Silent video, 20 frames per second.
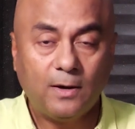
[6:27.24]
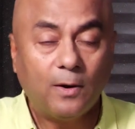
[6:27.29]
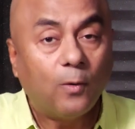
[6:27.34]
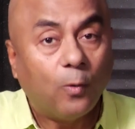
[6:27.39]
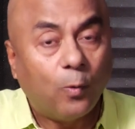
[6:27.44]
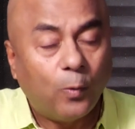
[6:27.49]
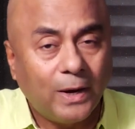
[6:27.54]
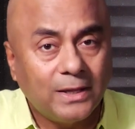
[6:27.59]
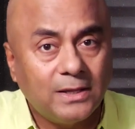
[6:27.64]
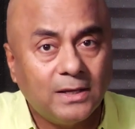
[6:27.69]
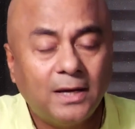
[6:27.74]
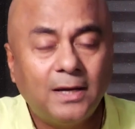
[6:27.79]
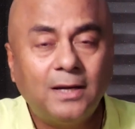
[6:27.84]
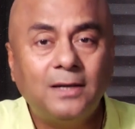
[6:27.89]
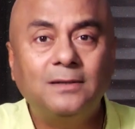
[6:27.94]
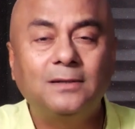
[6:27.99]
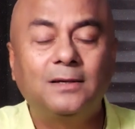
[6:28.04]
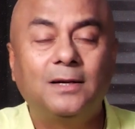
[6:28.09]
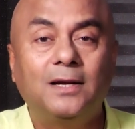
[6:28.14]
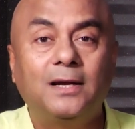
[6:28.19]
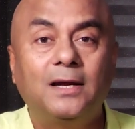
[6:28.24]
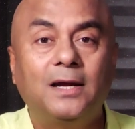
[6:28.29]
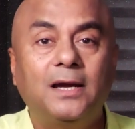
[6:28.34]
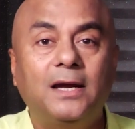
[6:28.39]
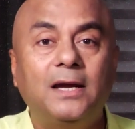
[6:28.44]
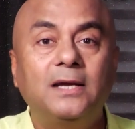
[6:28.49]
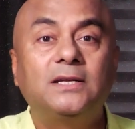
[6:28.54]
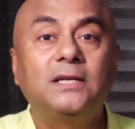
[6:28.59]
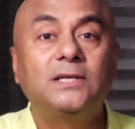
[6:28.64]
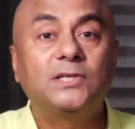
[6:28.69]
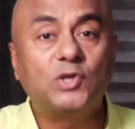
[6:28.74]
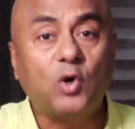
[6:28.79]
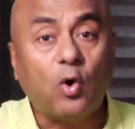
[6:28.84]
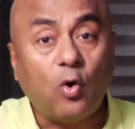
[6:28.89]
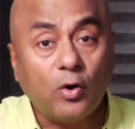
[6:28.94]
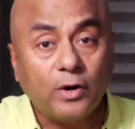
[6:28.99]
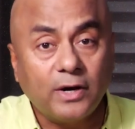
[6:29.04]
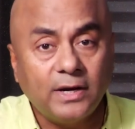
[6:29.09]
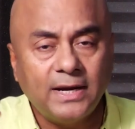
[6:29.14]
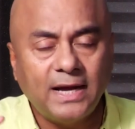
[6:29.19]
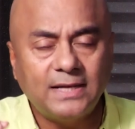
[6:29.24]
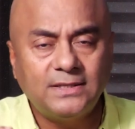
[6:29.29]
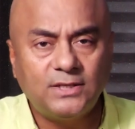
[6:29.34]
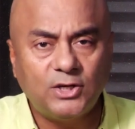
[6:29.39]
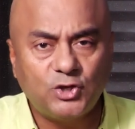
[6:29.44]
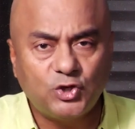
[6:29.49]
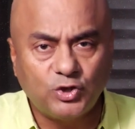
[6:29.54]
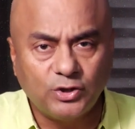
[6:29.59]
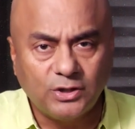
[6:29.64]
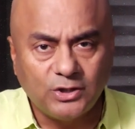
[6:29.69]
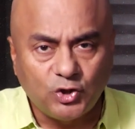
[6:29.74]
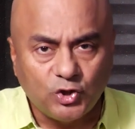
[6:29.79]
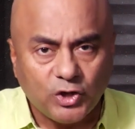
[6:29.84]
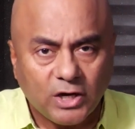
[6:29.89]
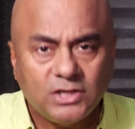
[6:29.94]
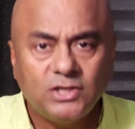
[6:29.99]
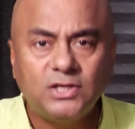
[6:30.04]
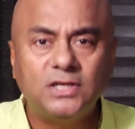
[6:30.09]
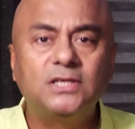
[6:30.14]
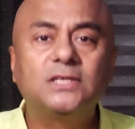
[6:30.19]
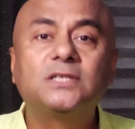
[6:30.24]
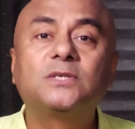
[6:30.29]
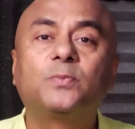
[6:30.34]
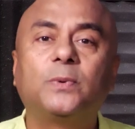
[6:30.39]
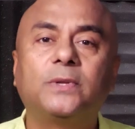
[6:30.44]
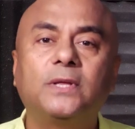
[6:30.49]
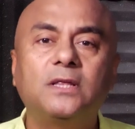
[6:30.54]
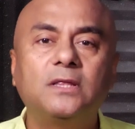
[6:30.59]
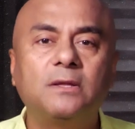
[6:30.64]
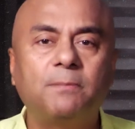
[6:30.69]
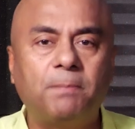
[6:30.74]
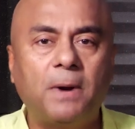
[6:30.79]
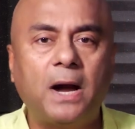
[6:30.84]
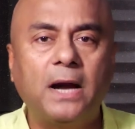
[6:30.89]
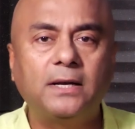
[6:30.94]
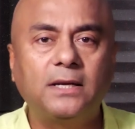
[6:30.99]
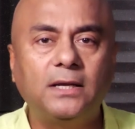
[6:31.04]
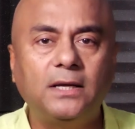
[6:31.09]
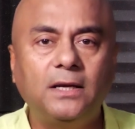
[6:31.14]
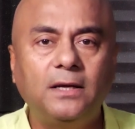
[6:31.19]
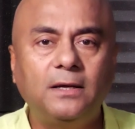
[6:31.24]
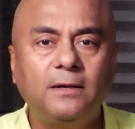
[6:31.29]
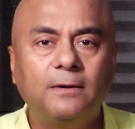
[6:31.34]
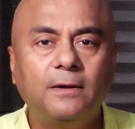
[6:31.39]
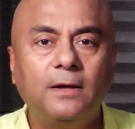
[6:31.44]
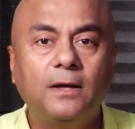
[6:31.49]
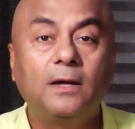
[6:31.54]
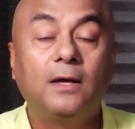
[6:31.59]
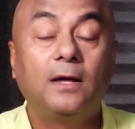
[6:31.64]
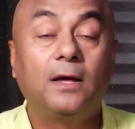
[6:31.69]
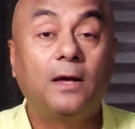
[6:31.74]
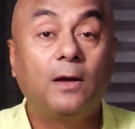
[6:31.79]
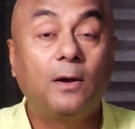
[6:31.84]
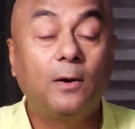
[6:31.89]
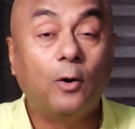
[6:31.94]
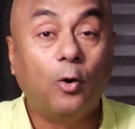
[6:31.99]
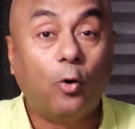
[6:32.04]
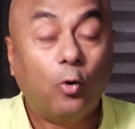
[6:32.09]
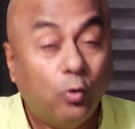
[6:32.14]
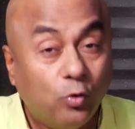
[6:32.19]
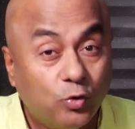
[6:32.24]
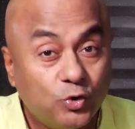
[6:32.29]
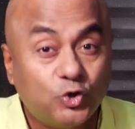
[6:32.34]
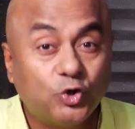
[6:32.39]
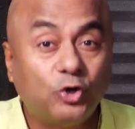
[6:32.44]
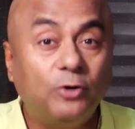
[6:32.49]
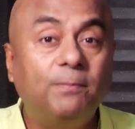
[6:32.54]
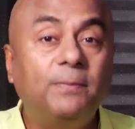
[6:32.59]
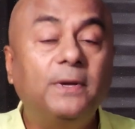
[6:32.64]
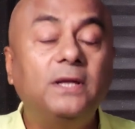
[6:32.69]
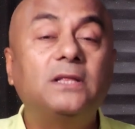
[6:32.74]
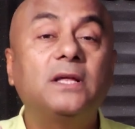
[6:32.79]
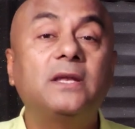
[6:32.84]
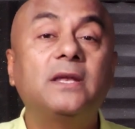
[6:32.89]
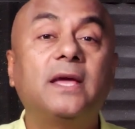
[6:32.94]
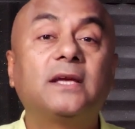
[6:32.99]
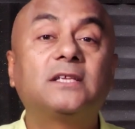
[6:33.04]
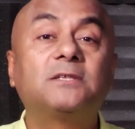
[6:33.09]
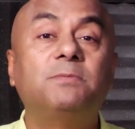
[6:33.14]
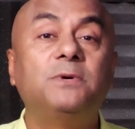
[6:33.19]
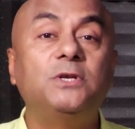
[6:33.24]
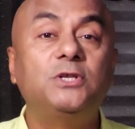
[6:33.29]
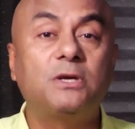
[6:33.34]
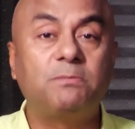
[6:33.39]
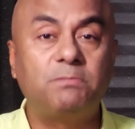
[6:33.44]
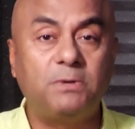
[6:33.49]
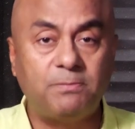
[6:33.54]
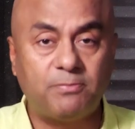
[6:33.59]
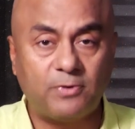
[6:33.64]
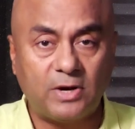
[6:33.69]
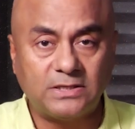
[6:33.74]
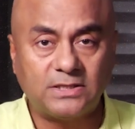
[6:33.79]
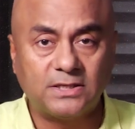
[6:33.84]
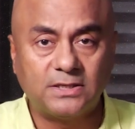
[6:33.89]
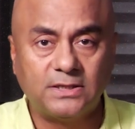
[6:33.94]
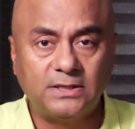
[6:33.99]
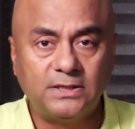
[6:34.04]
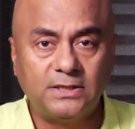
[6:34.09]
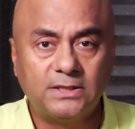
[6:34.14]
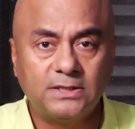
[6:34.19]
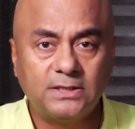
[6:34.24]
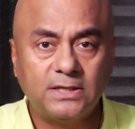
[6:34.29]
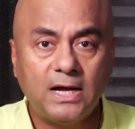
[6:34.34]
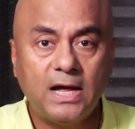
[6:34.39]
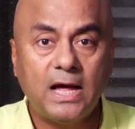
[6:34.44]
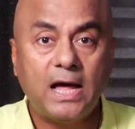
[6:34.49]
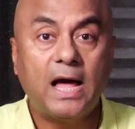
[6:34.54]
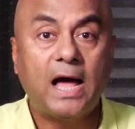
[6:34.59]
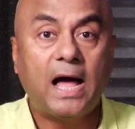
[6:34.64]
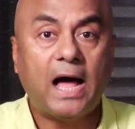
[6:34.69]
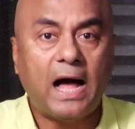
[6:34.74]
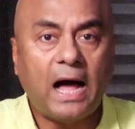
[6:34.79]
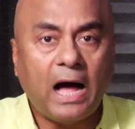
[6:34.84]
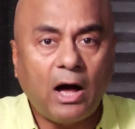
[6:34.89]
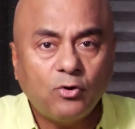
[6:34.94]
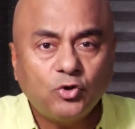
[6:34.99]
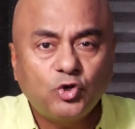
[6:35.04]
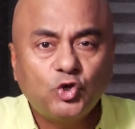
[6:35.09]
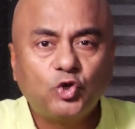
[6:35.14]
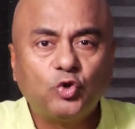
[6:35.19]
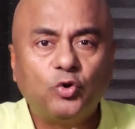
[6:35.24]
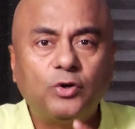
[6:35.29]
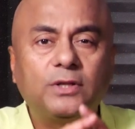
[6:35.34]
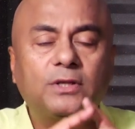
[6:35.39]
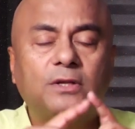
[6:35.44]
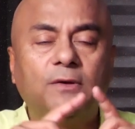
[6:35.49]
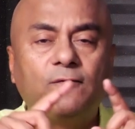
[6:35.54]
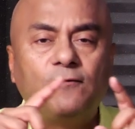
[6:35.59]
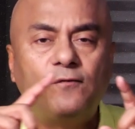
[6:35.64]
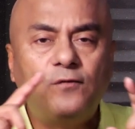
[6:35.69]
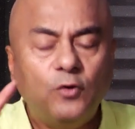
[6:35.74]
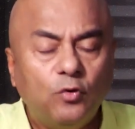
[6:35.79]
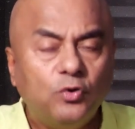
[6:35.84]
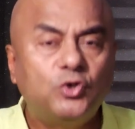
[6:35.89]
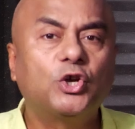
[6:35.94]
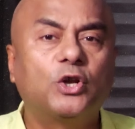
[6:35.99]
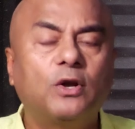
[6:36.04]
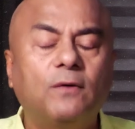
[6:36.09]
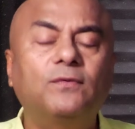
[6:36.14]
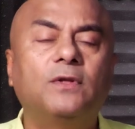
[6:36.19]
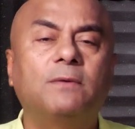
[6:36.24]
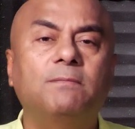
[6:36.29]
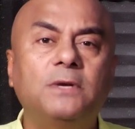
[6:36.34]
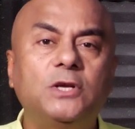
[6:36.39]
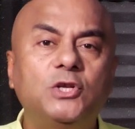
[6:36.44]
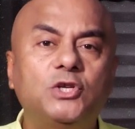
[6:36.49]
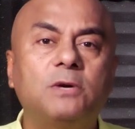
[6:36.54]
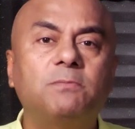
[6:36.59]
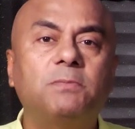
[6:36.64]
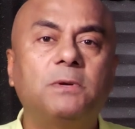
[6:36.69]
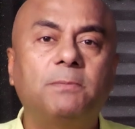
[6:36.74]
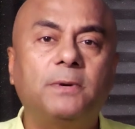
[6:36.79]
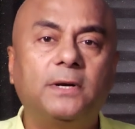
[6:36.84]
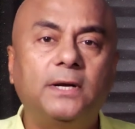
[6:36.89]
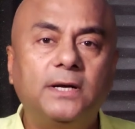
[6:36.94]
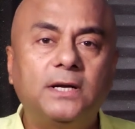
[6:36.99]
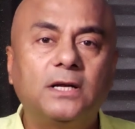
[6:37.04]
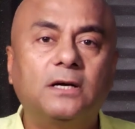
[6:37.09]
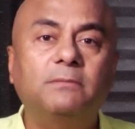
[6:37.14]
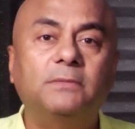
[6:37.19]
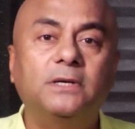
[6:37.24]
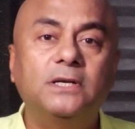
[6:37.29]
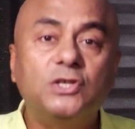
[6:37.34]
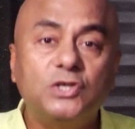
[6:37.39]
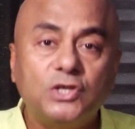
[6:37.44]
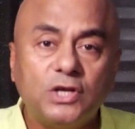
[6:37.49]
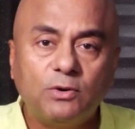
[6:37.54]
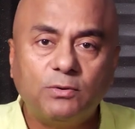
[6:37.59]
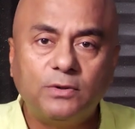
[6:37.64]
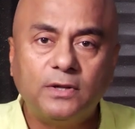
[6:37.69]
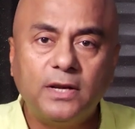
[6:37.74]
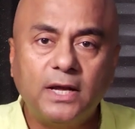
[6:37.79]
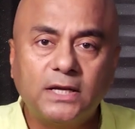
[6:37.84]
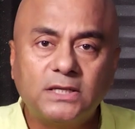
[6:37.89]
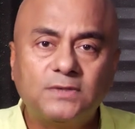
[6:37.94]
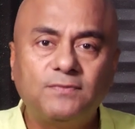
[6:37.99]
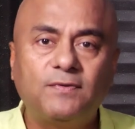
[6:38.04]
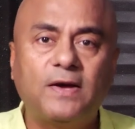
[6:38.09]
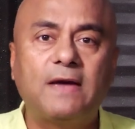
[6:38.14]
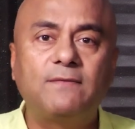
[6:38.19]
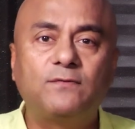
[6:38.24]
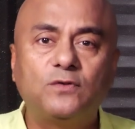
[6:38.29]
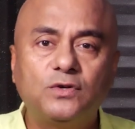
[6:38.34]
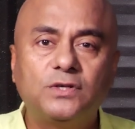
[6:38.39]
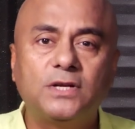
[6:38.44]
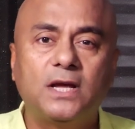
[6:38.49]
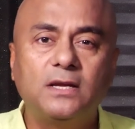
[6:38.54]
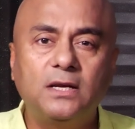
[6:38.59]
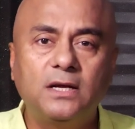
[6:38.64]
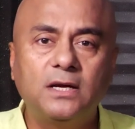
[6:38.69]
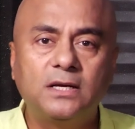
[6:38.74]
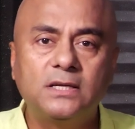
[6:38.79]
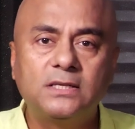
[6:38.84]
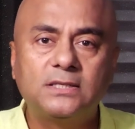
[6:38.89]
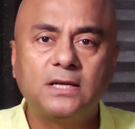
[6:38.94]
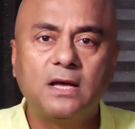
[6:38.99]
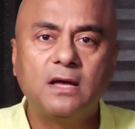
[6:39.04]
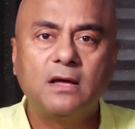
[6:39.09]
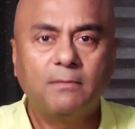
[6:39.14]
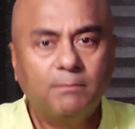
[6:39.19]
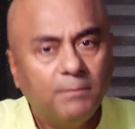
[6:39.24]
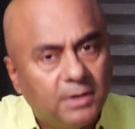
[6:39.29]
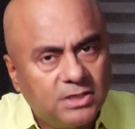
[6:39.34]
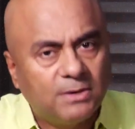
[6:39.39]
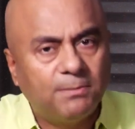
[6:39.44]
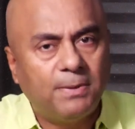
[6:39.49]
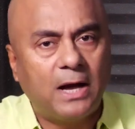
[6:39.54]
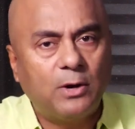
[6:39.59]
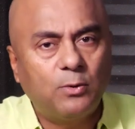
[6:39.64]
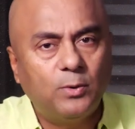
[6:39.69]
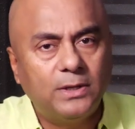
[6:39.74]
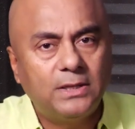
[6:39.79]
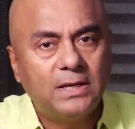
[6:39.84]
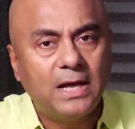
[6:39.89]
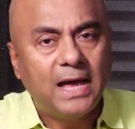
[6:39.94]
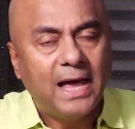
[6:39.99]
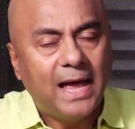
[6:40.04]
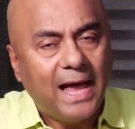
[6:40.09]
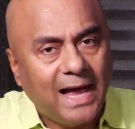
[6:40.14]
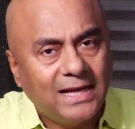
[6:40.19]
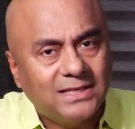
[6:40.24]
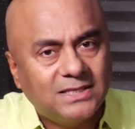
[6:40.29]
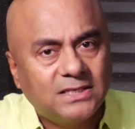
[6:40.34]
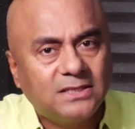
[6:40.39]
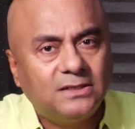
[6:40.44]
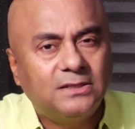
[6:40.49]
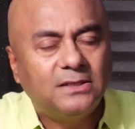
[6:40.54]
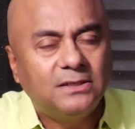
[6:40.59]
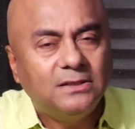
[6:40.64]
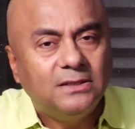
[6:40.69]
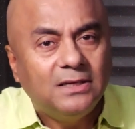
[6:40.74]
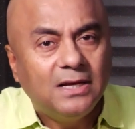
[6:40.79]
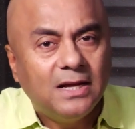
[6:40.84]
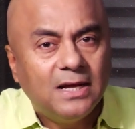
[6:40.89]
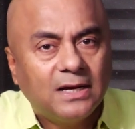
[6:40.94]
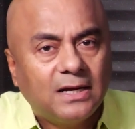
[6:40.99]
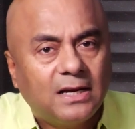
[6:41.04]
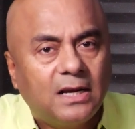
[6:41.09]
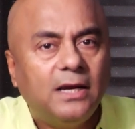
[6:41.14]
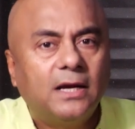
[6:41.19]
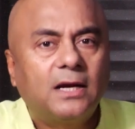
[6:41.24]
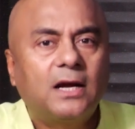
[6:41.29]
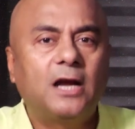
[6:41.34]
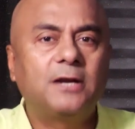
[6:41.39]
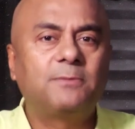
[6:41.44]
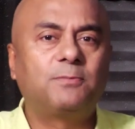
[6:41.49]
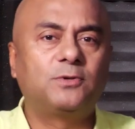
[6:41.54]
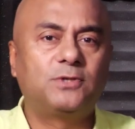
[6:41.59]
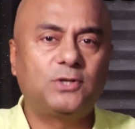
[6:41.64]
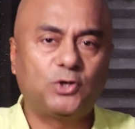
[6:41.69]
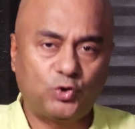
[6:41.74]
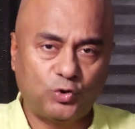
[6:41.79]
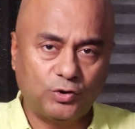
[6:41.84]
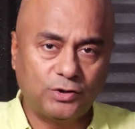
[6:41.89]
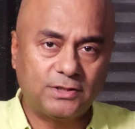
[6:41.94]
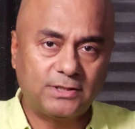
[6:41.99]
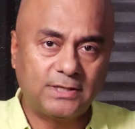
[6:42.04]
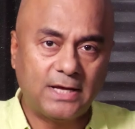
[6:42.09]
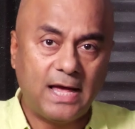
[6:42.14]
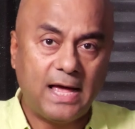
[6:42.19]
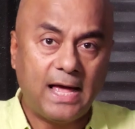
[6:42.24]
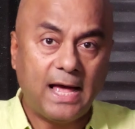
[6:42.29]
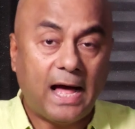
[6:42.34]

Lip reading: whether it is organizational changes within the party, who should be the next BJP president, how should the future of the BJP be determined, say, over the next 5 to 10 years, Mr. Bhagwat has certain clear-cut positions.